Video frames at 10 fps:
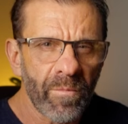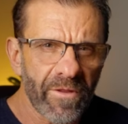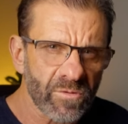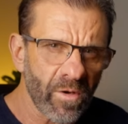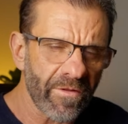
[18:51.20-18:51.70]
But
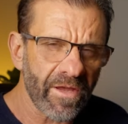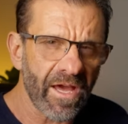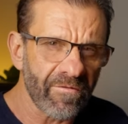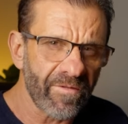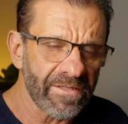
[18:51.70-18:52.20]
there's one other
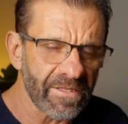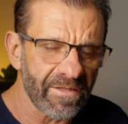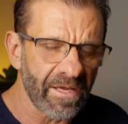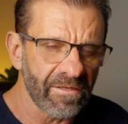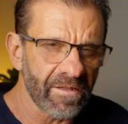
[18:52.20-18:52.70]
kind of fancy
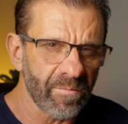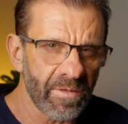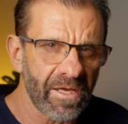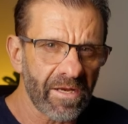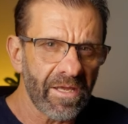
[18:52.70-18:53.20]
thing he did in the
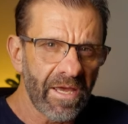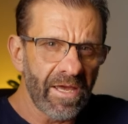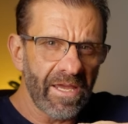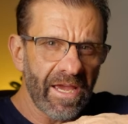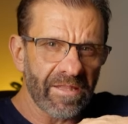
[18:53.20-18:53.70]
beginning.
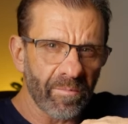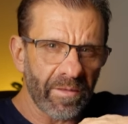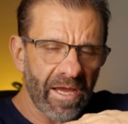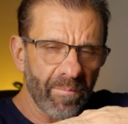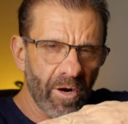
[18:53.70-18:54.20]
He had the
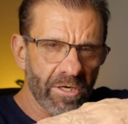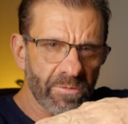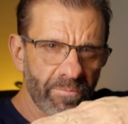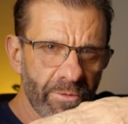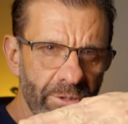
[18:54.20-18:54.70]
black bars
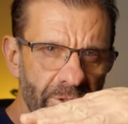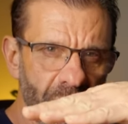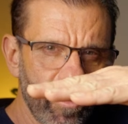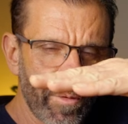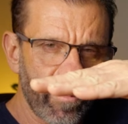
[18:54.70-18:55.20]

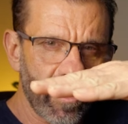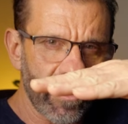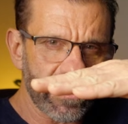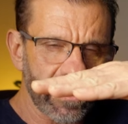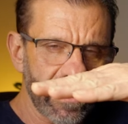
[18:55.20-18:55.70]
open
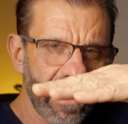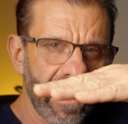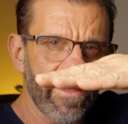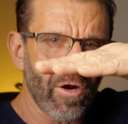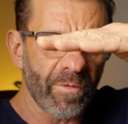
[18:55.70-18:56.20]
partially
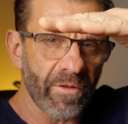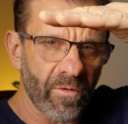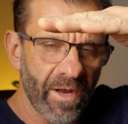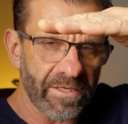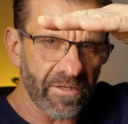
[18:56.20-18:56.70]
and then open the
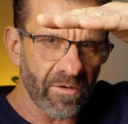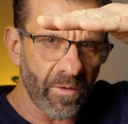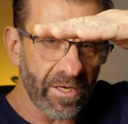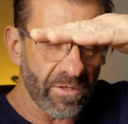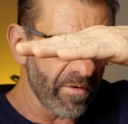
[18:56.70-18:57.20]
rest of the
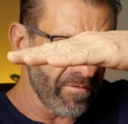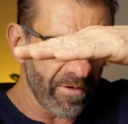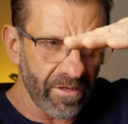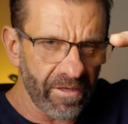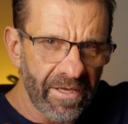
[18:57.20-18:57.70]
way to
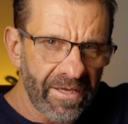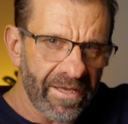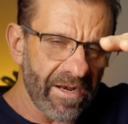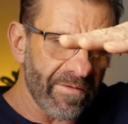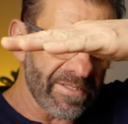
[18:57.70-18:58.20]
reveal
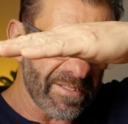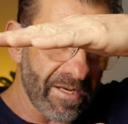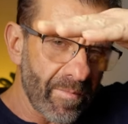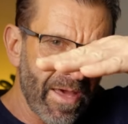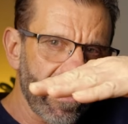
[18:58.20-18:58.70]
kind of a
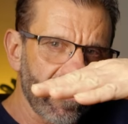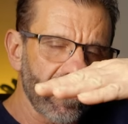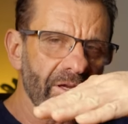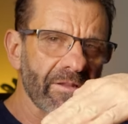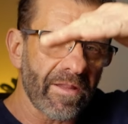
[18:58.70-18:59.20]
cinematic
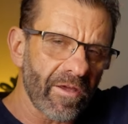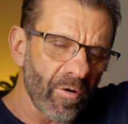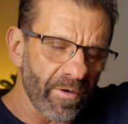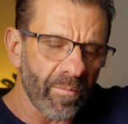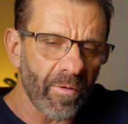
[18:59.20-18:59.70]
look, and then they
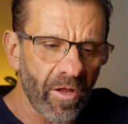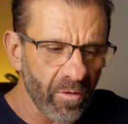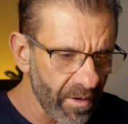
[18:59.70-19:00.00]
opened up all the